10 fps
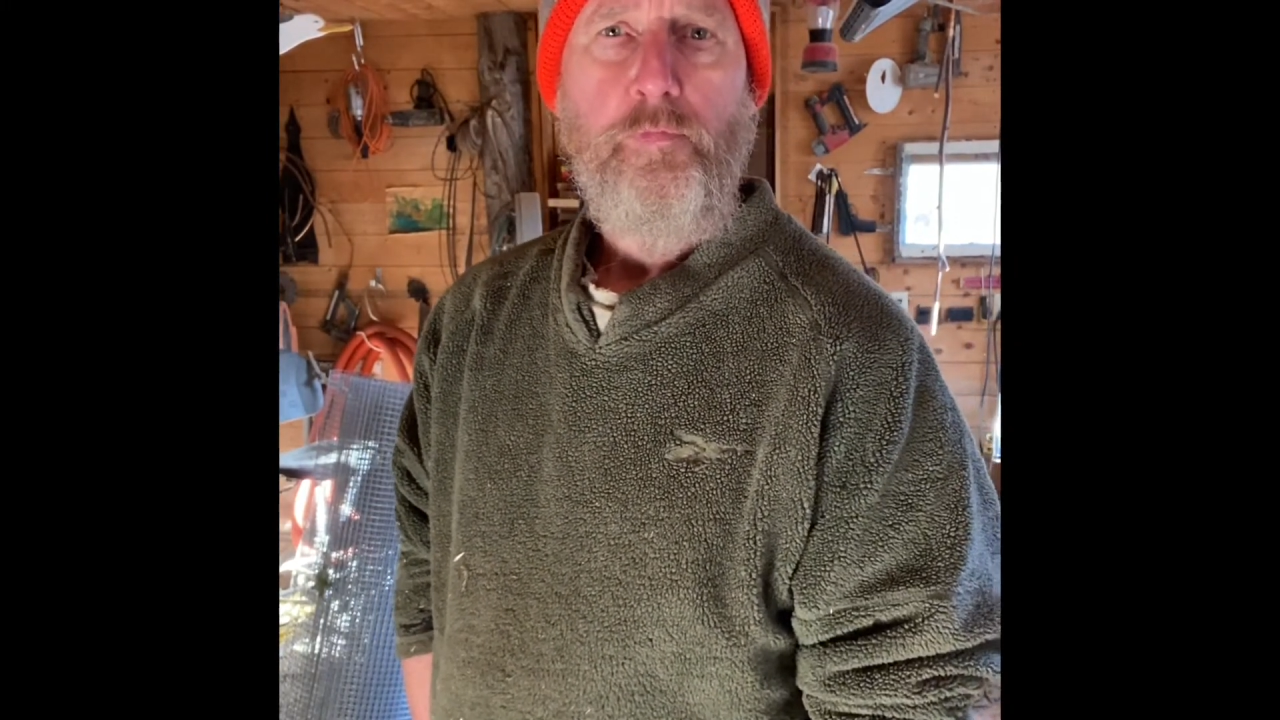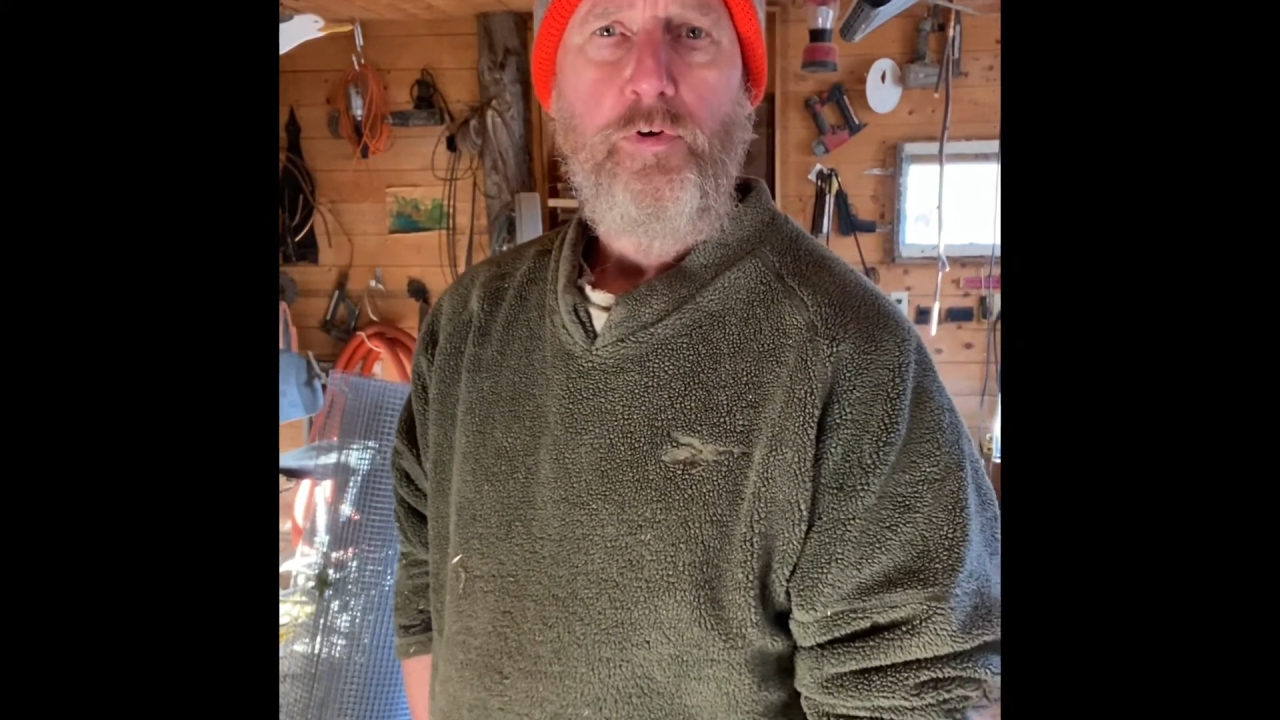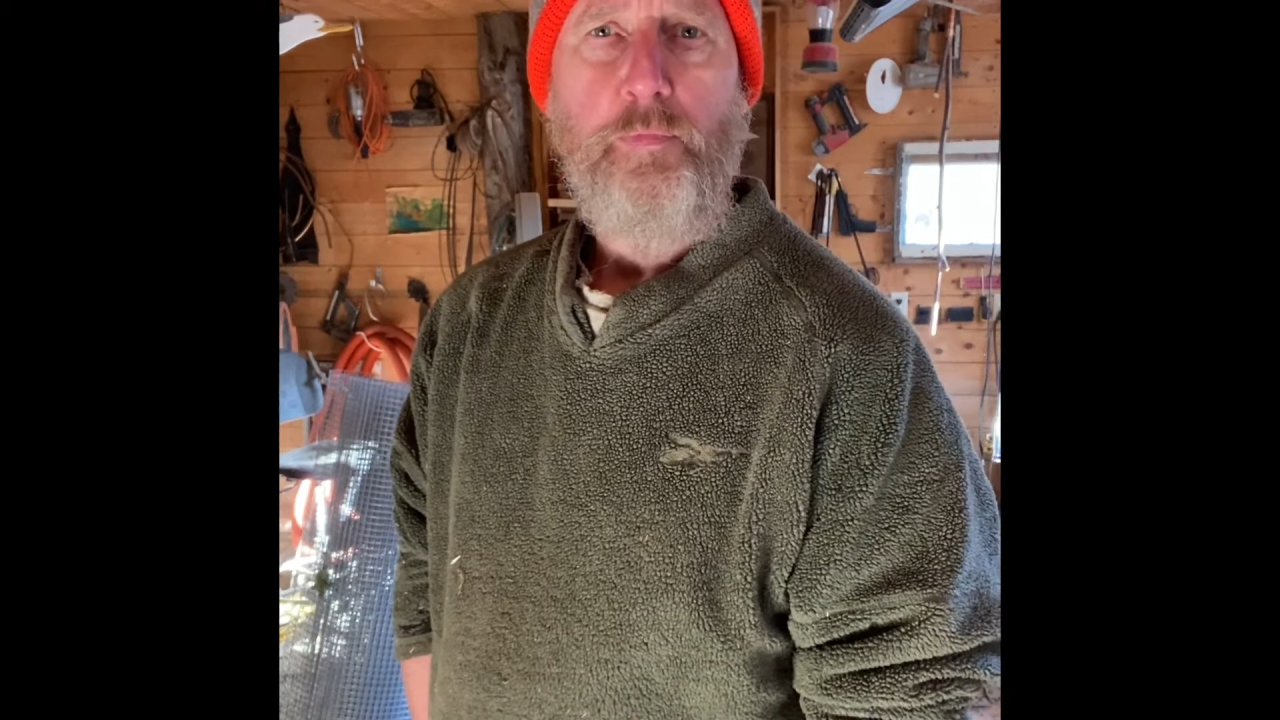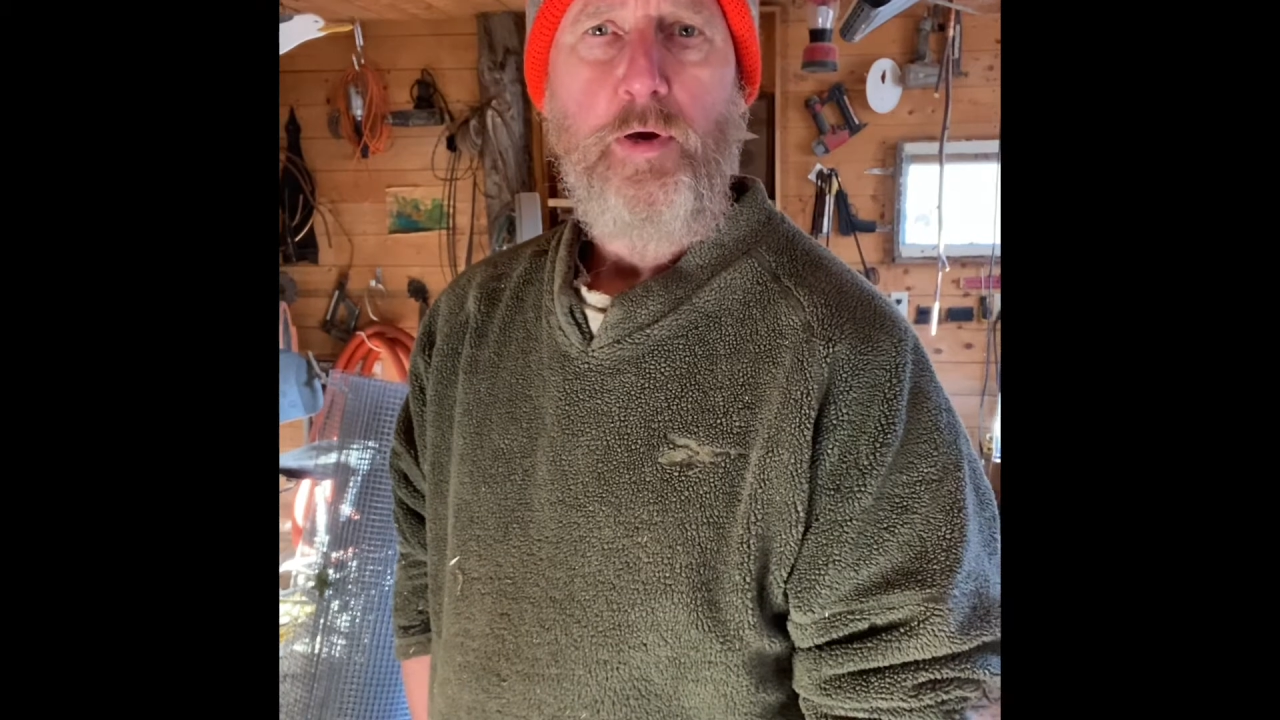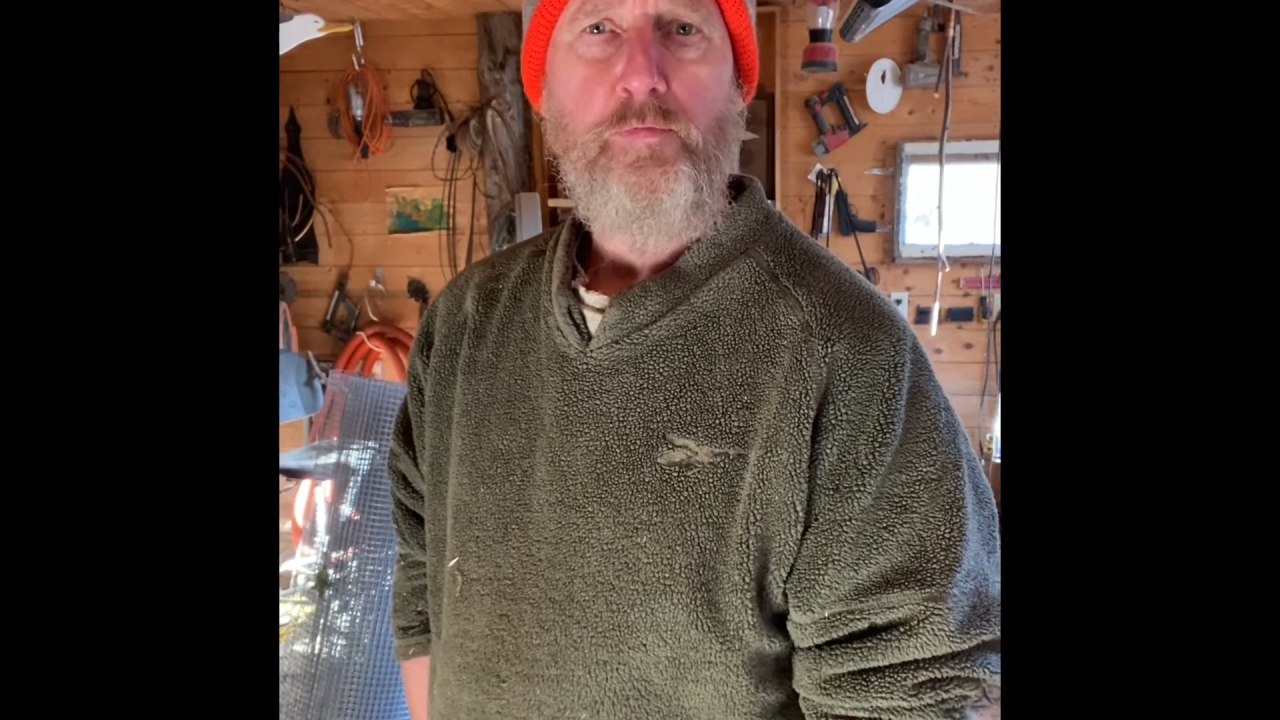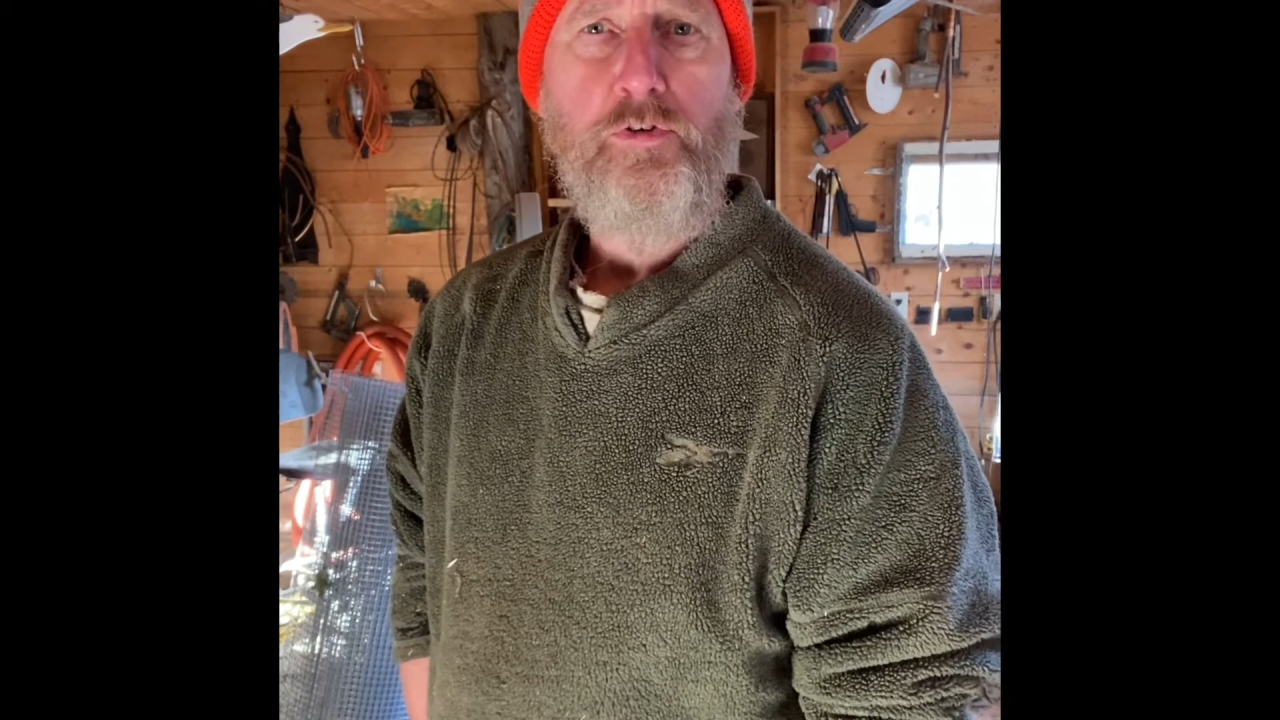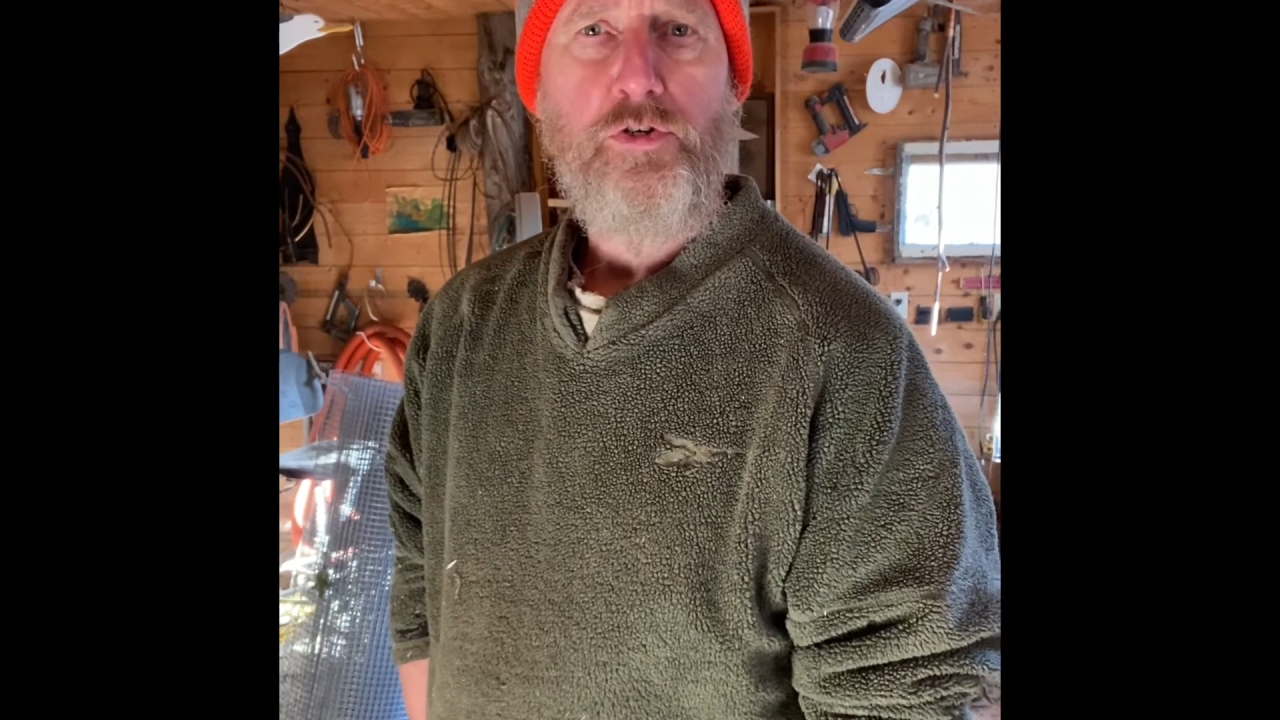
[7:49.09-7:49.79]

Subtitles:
them for